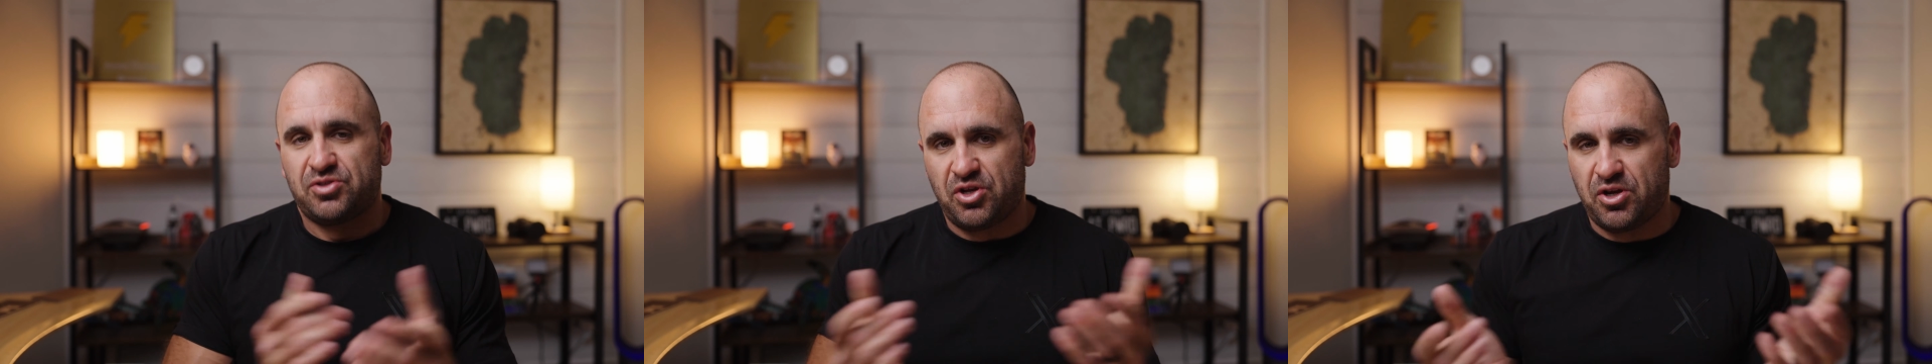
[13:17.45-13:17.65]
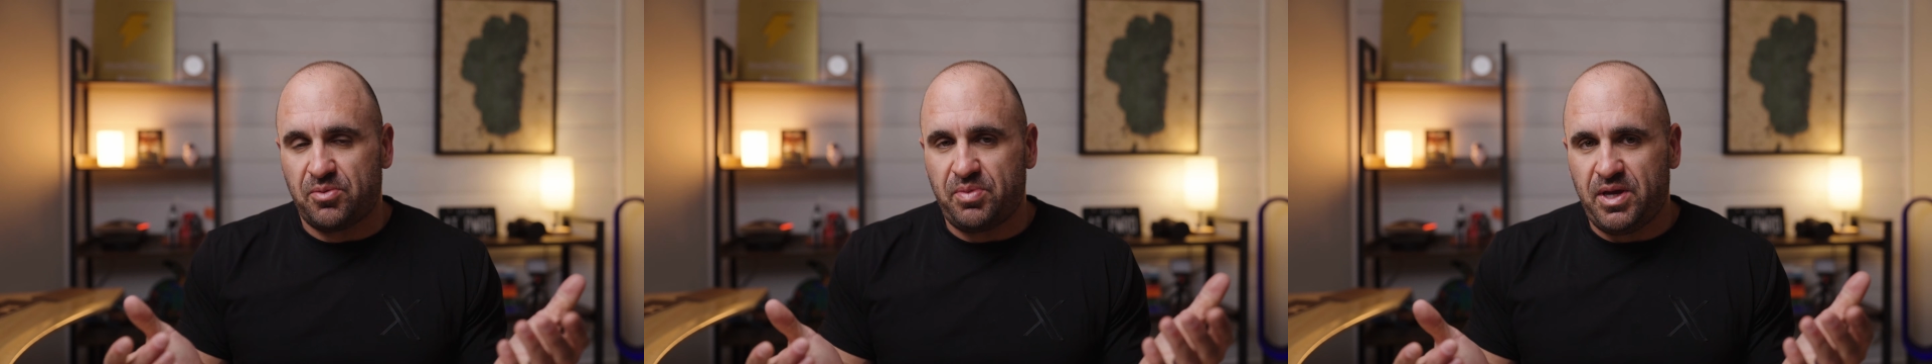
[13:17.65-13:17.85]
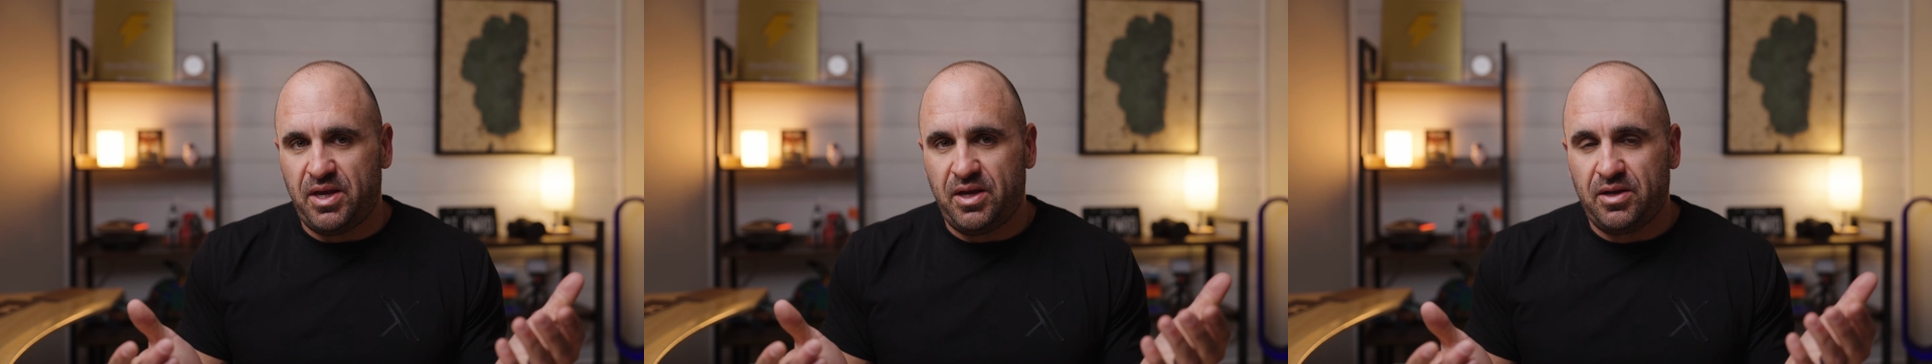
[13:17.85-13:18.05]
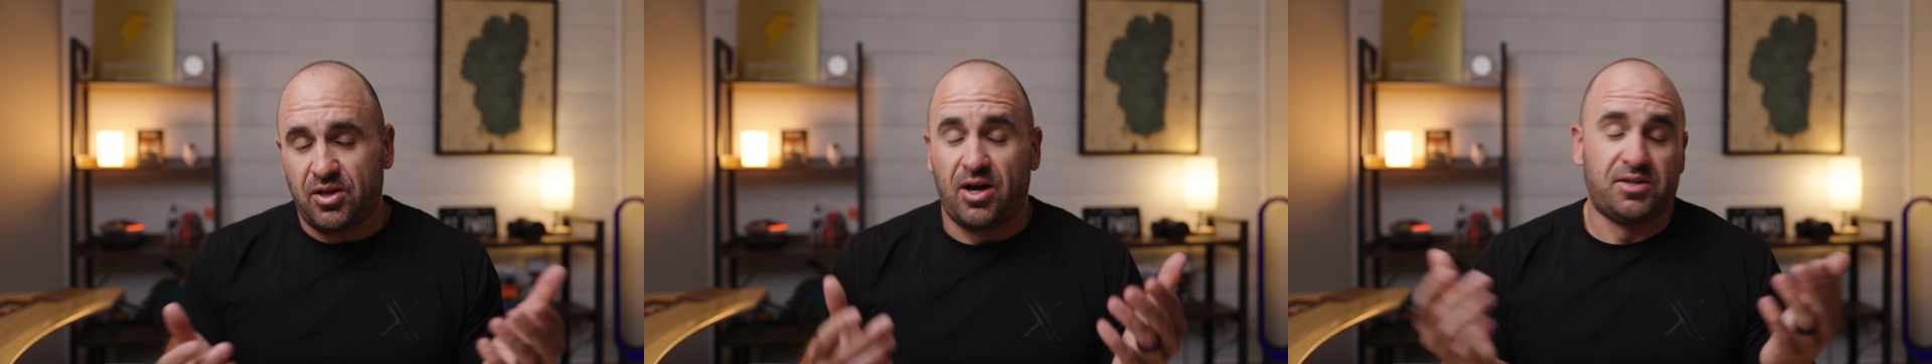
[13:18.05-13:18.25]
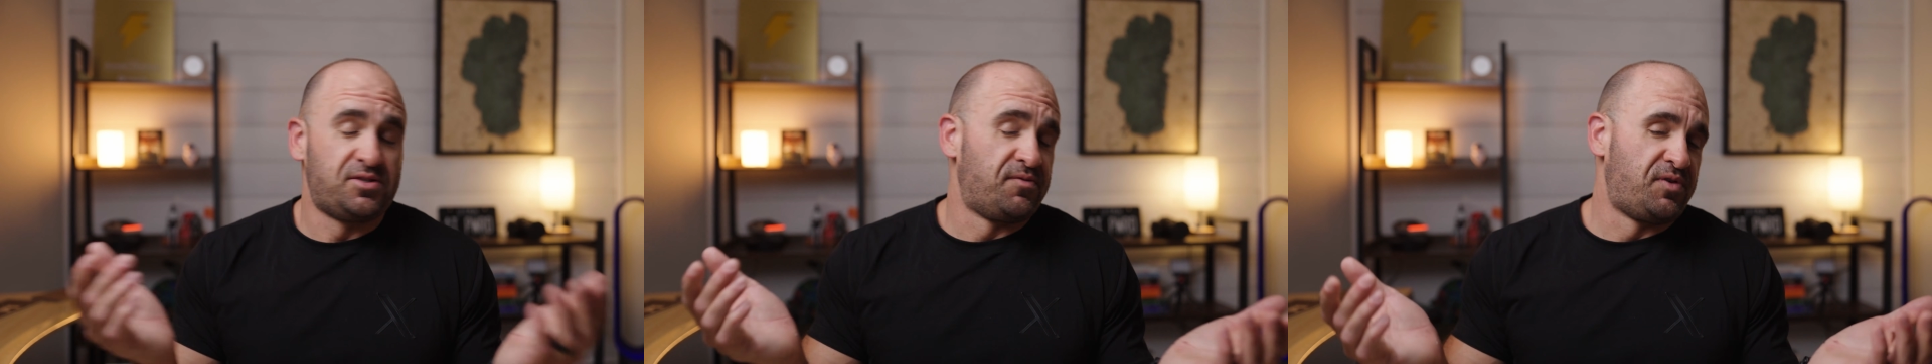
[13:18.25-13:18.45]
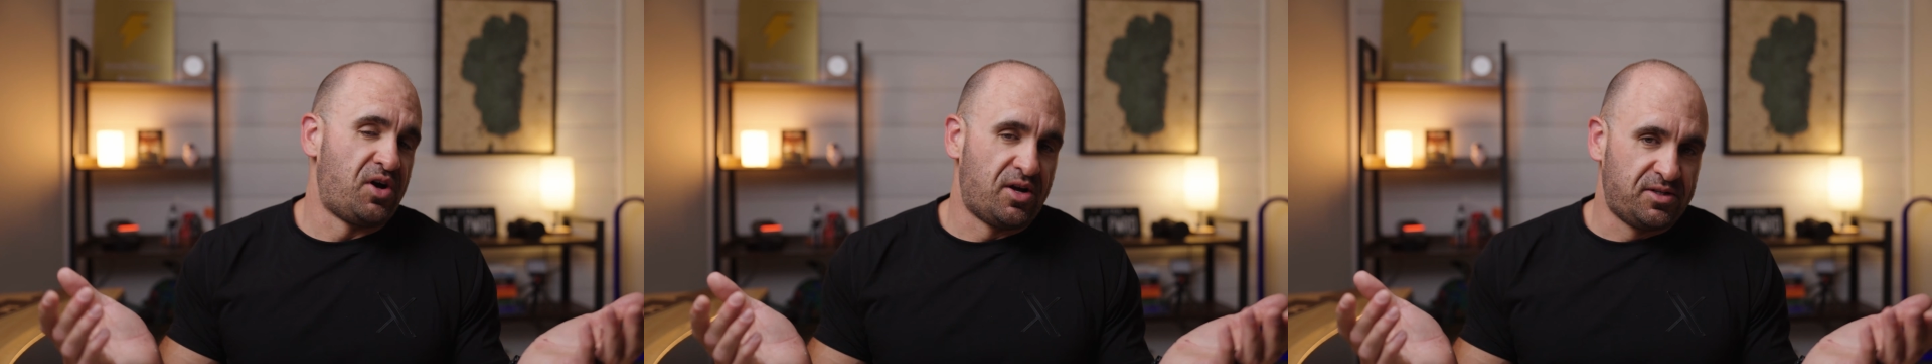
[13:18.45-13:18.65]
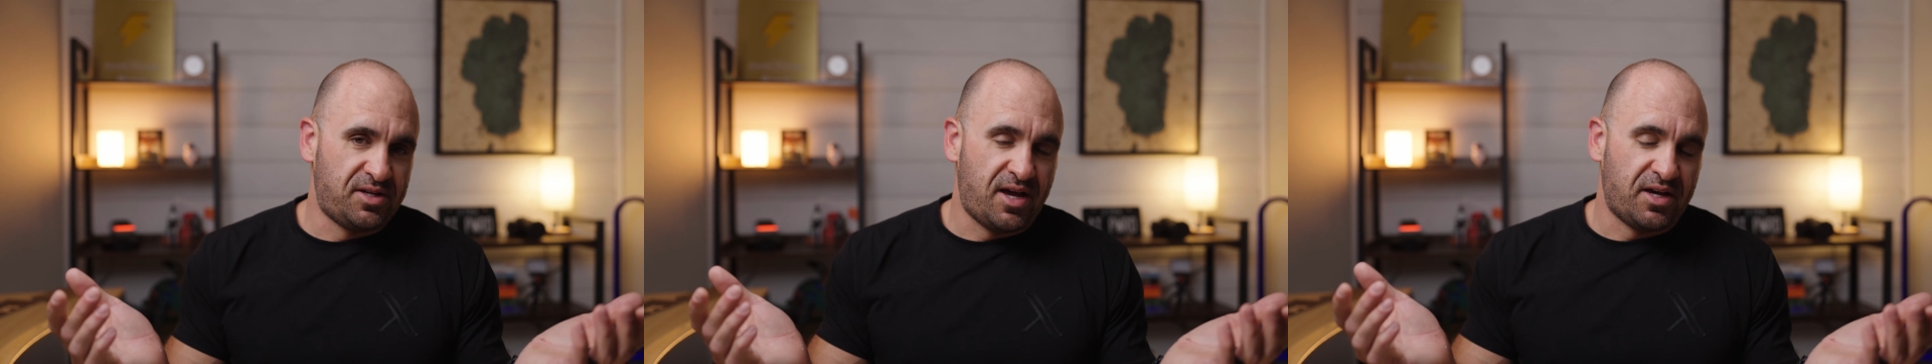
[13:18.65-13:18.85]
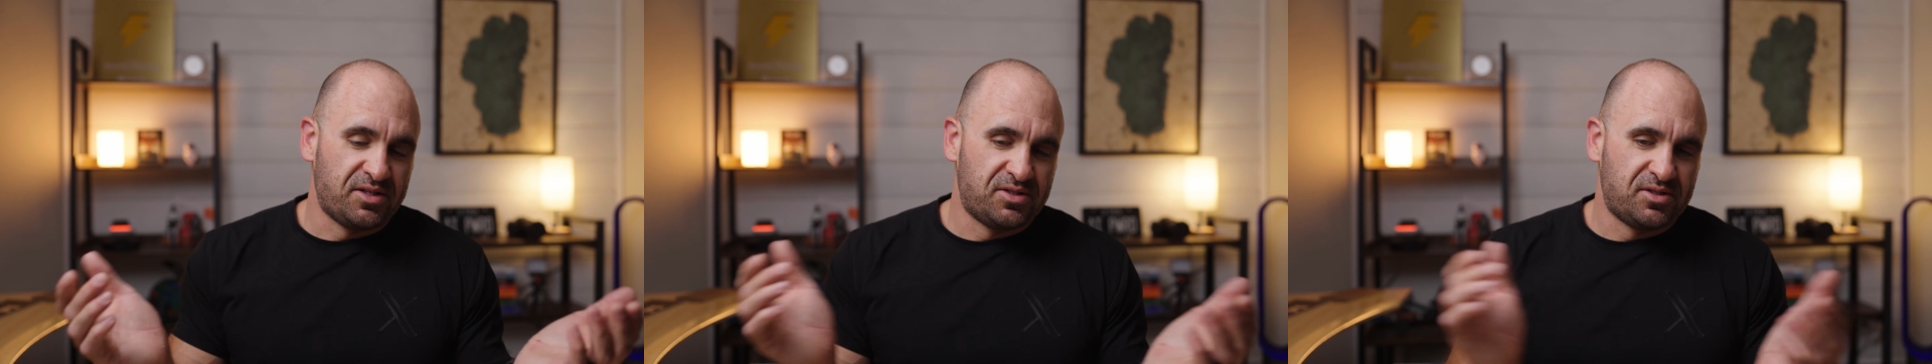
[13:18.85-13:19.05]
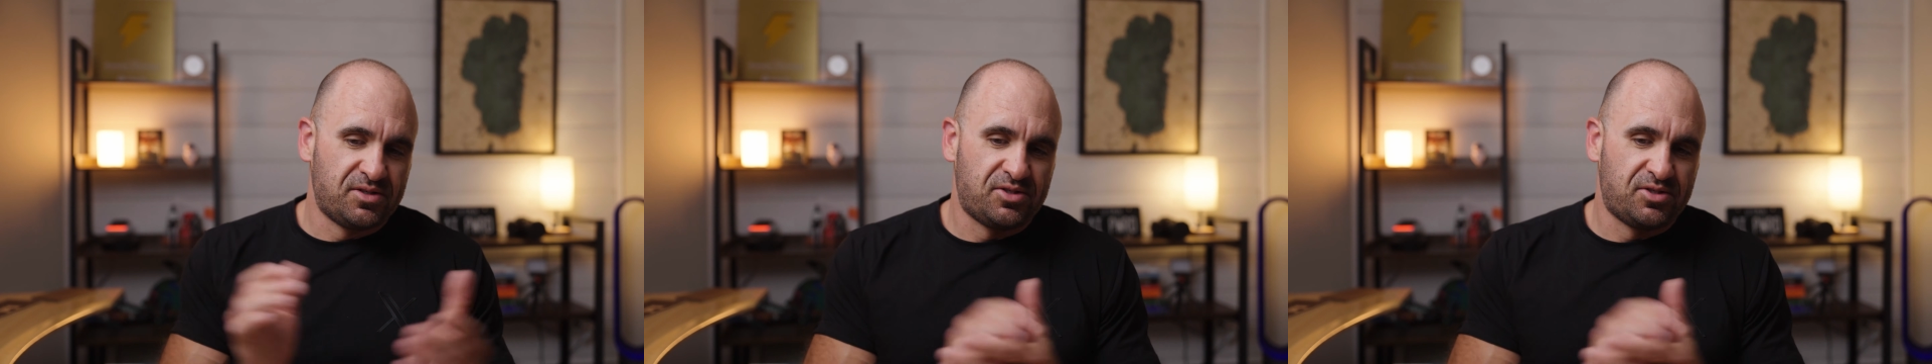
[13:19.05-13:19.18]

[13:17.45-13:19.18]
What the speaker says: going to be loss of context.